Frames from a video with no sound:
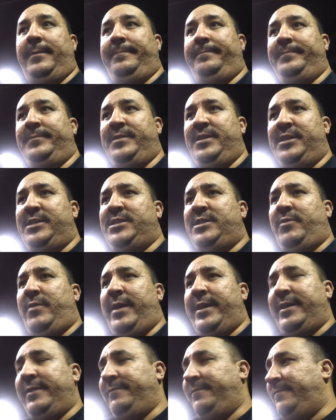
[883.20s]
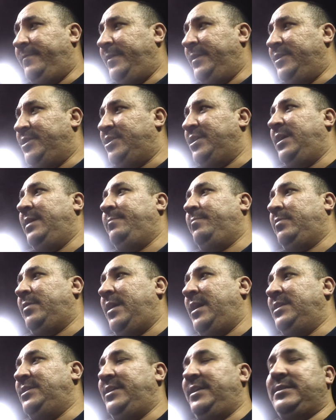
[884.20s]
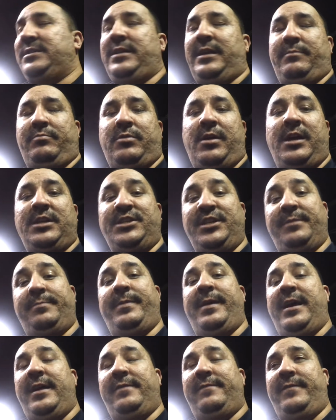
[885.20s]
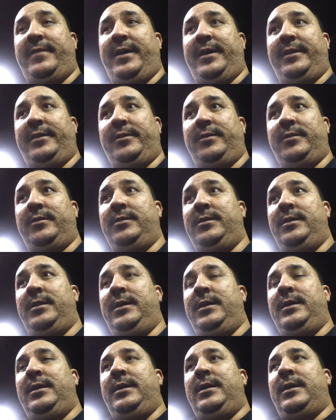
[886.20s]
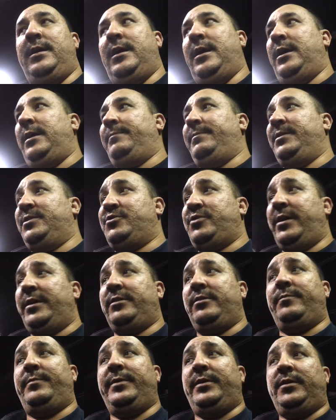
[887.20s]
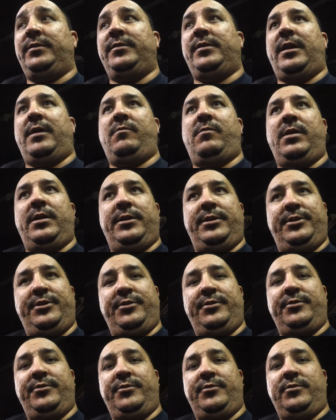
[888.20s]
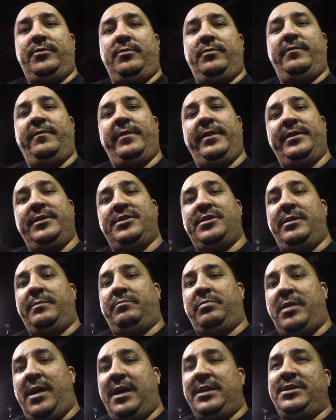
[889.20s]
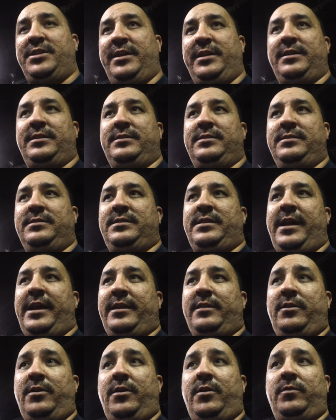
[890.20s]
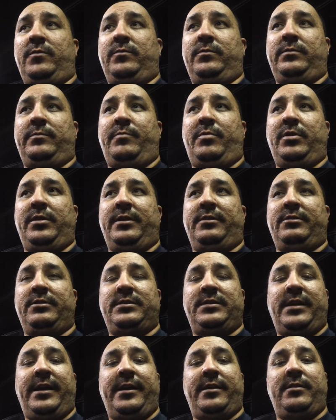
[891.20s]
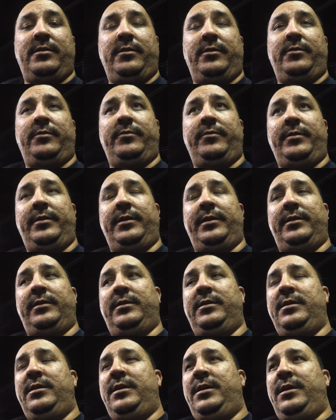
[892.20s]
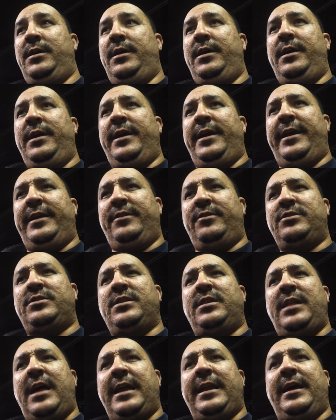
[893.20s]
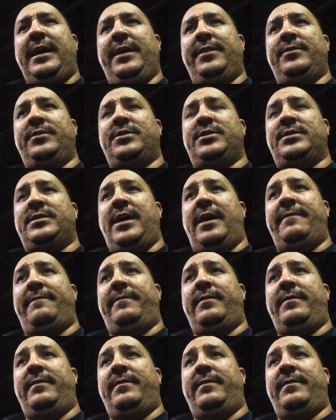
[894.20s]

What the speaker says: just so I can finish up projects like Project Pathfinder, the trailer build that I want to do, finish up Project Cyclone, Polaris Cyclone, and there's a lot of other stuff.